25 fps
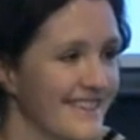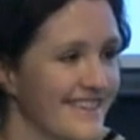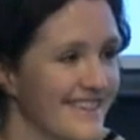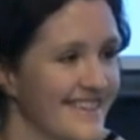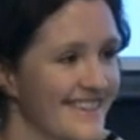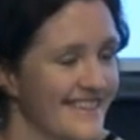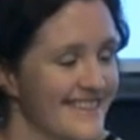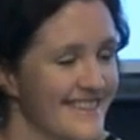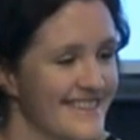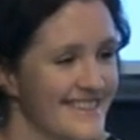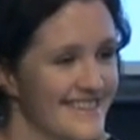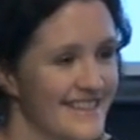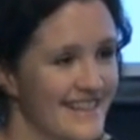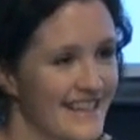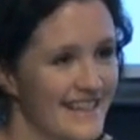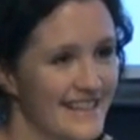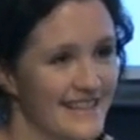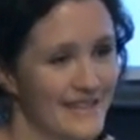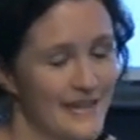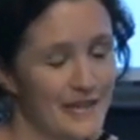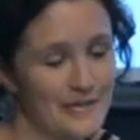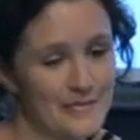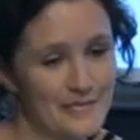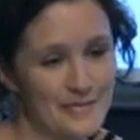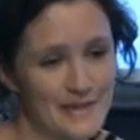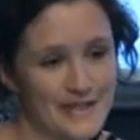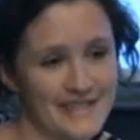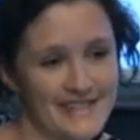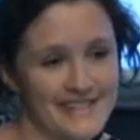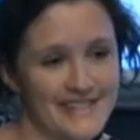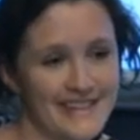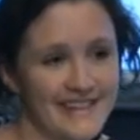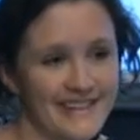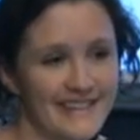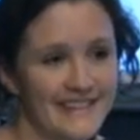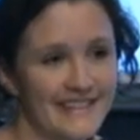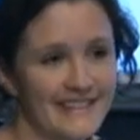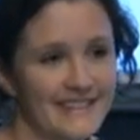and I've been
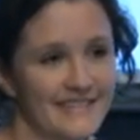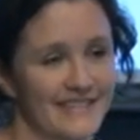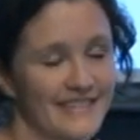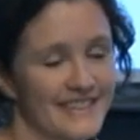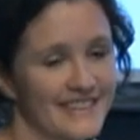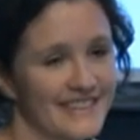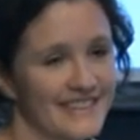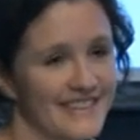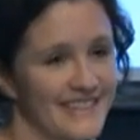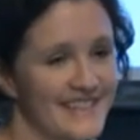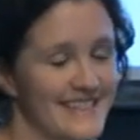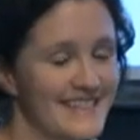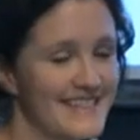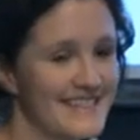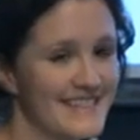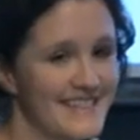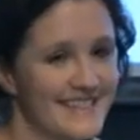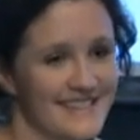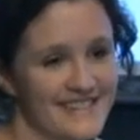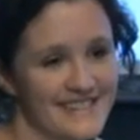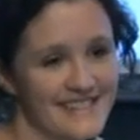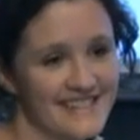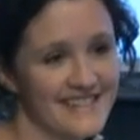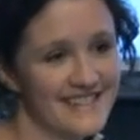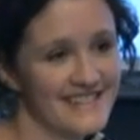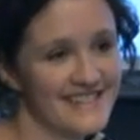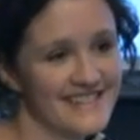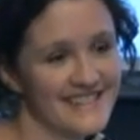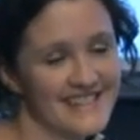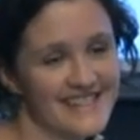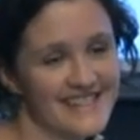saying for the last 6 years